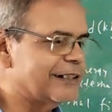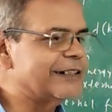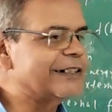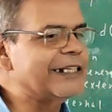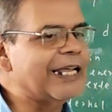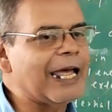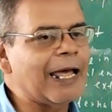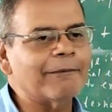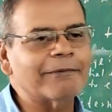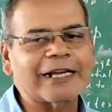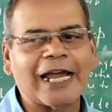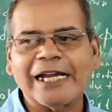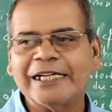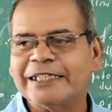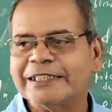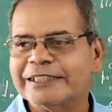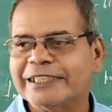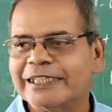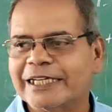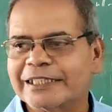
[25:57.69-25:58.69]
They have
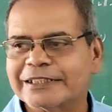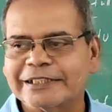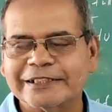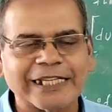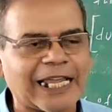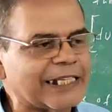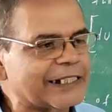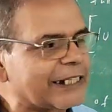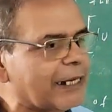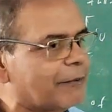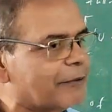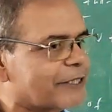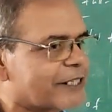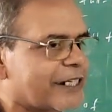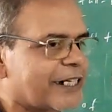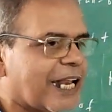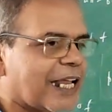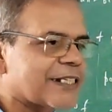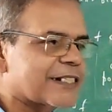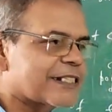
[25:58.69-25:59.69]
kinetic energies, as I have
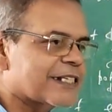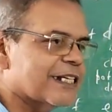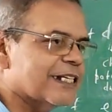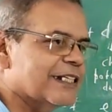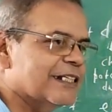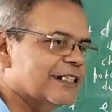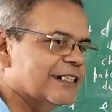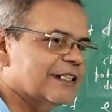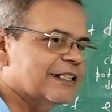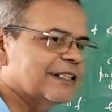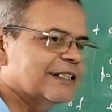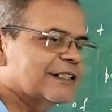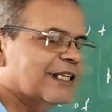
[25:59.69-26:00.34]
said last year,